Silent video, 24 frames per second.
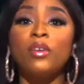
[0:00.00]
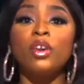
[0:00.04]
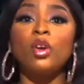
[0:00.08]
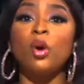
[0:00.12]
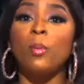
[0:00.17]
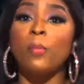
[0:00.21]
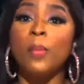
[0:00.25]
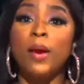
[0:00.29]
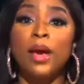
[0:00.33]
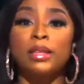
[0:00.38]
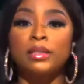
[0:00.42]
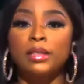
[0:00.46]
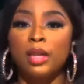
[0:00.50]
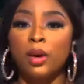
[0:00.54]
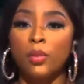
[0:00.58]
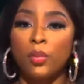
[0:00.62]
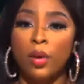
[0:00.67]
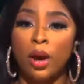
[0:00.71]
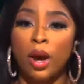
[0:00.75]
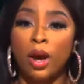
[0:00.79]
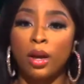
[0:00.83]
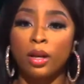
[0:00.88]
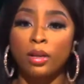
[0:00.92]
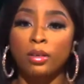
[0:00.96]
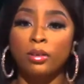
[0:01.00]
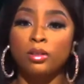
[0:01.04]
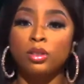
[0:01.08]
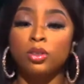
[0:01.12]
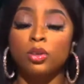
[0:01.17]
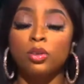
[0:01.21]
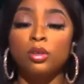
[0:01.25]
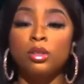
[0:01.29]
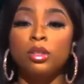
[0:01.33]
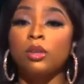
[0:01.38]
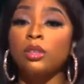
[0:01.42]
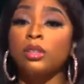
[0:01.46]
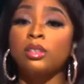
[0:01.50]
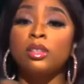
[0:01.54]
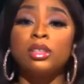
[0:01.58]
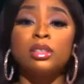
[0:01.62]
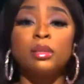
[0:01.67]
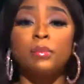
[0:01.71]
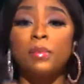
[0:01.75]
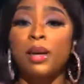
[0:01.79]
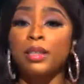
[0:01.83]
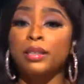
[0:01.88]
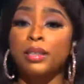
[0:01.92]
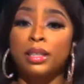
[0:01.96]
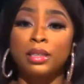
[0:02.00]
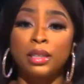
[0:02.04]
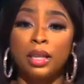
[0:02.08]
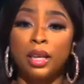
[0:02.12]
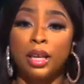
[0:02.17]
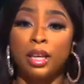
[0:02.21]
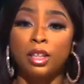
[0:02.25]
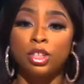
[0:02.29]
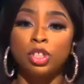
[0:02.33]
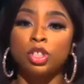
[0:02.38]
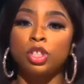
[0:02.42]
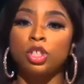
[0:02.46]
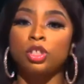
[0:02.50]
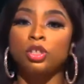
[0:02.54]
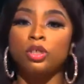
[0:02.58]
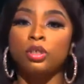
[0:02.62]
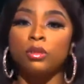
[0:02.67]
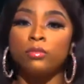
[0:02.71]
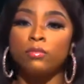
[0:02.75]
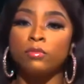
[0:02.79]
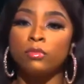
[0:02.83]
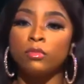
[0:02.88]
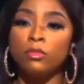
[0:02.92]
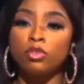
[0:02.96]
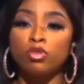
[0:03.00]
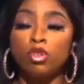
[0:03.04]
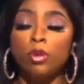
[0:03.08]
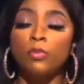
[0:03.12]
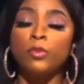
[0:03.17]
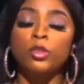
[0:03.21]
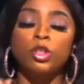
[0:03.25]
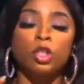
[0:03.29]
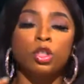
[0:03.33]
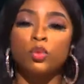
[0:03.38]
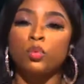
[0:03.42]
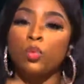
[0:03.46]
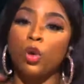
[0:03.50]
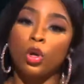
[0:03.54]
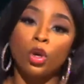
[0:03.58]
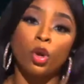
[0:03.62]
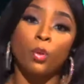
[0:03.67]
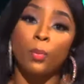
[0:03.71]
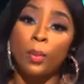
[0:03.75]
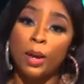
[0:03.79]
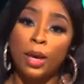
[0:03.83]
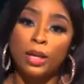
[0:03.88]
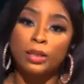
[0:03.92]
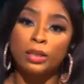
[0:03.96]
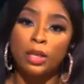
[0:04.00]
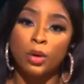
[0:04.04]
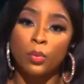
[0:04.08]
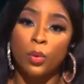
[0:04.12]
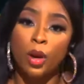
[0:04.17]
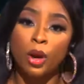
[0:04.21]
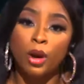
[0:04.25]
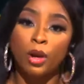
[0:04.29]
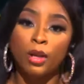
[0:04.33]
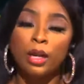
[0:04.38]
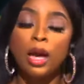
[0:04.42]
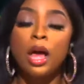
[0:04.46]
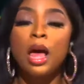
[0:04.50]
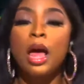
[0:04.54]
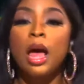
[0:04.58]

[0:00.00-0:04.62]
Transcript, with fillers: your peers are wearing. So it doesn't matter the age, it's just drip is just what your peers are wearing.